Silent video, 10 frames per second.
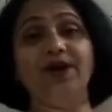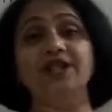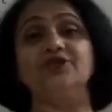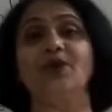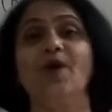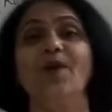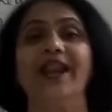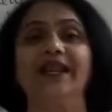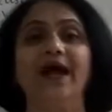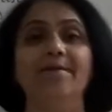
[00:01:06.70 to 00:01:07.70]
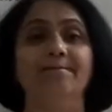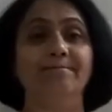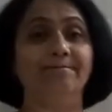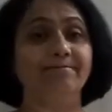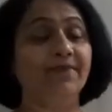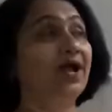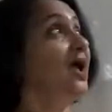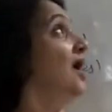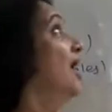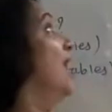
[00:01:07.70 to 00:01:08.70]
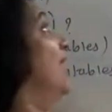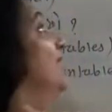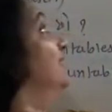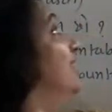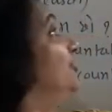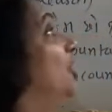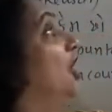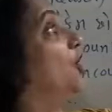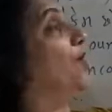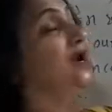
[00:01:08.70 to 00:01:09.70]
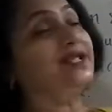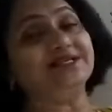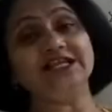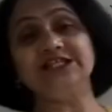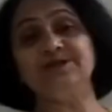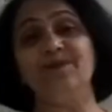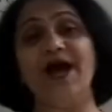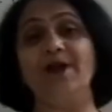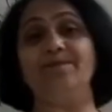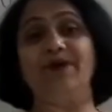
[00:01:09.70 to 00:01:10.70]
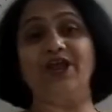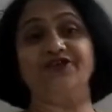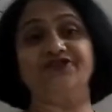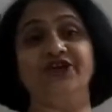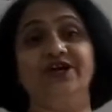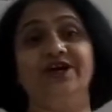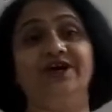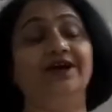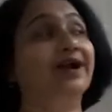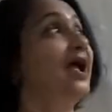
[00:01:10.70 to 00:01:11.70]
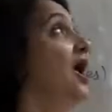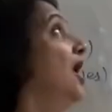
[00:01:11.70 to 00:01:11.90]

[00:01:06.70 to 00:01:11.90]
one is you are welcome. The third one is it's my pleasure,